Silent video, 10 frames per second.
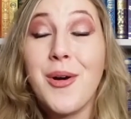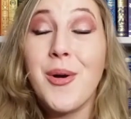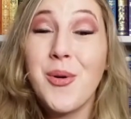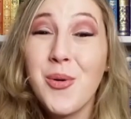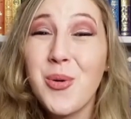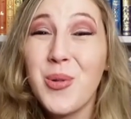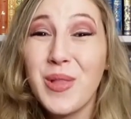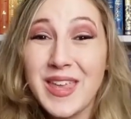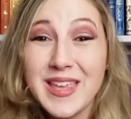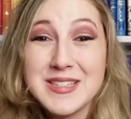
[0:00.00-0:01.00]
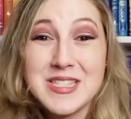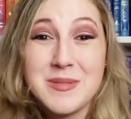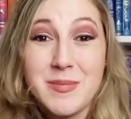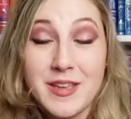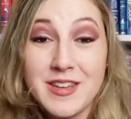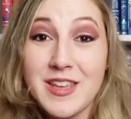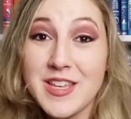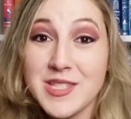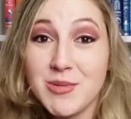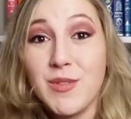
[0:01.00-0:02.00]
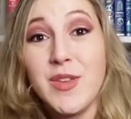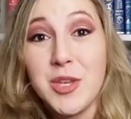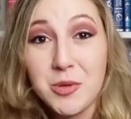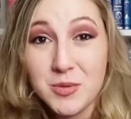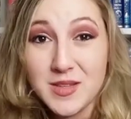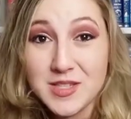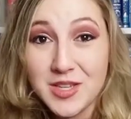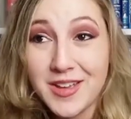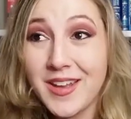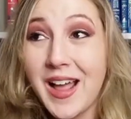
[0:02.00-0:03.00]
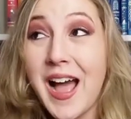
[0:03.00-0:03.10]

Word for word: holy spit, his review was good.